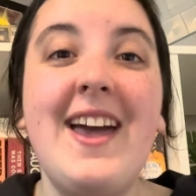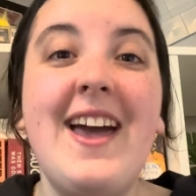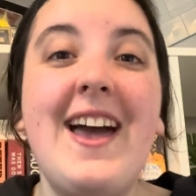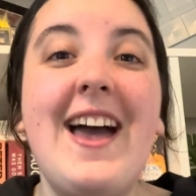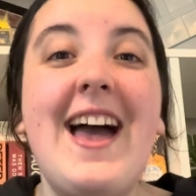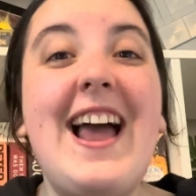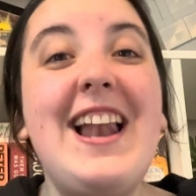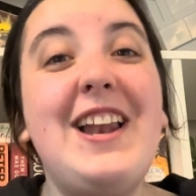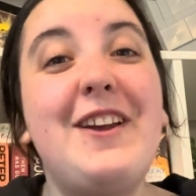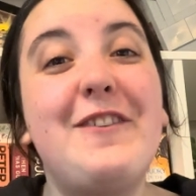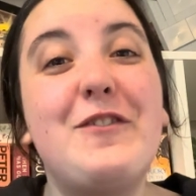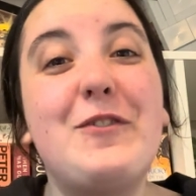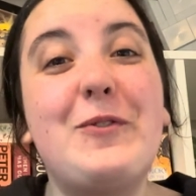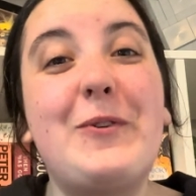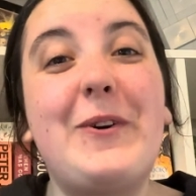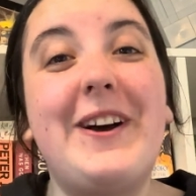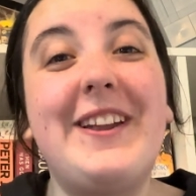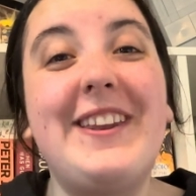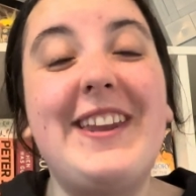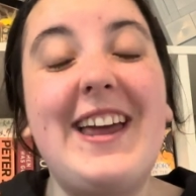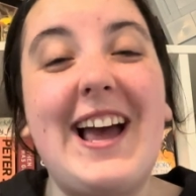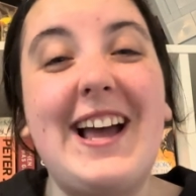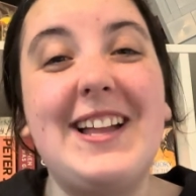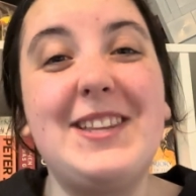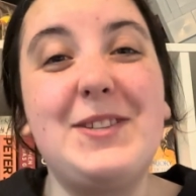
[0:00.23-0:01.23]
Hello everyone
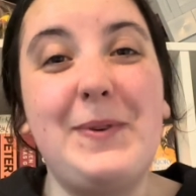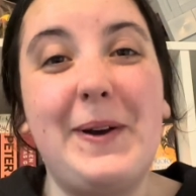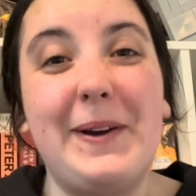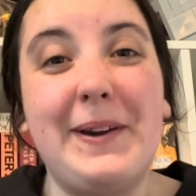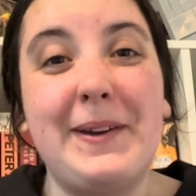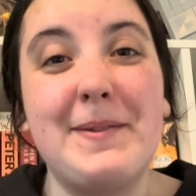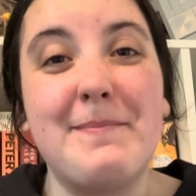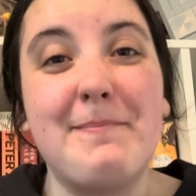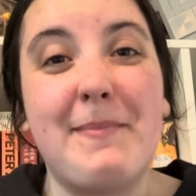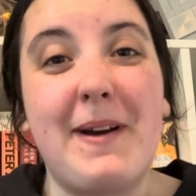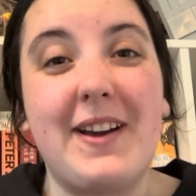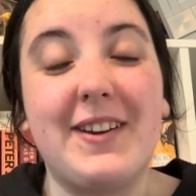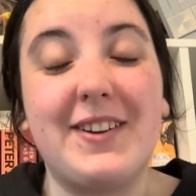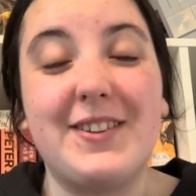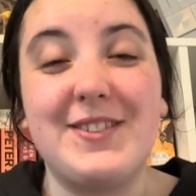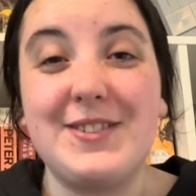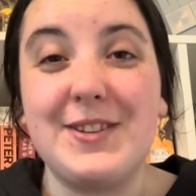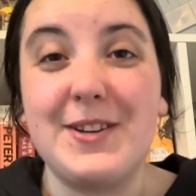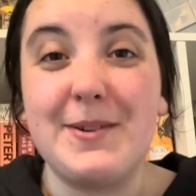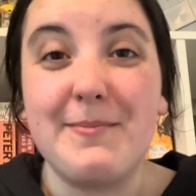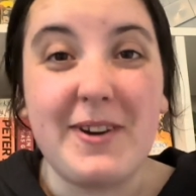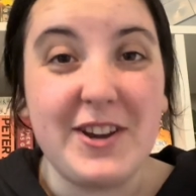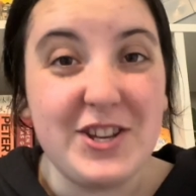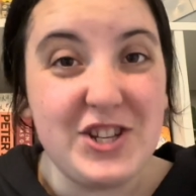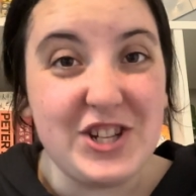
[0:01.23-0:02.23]
and welcome back
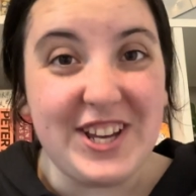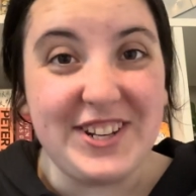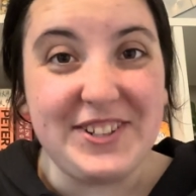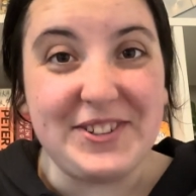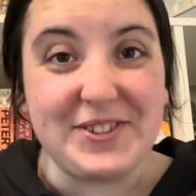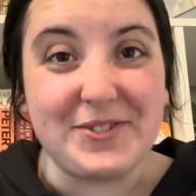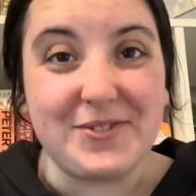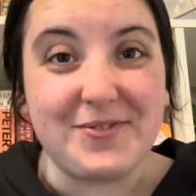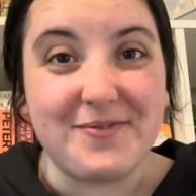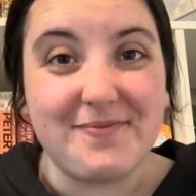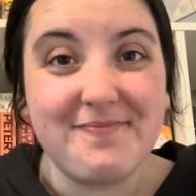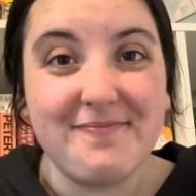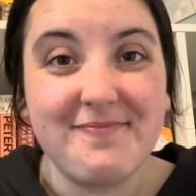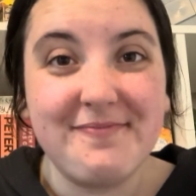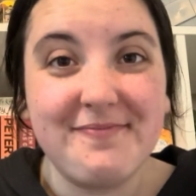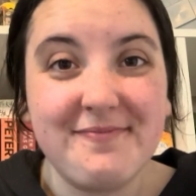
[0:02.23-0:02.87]
to my channel.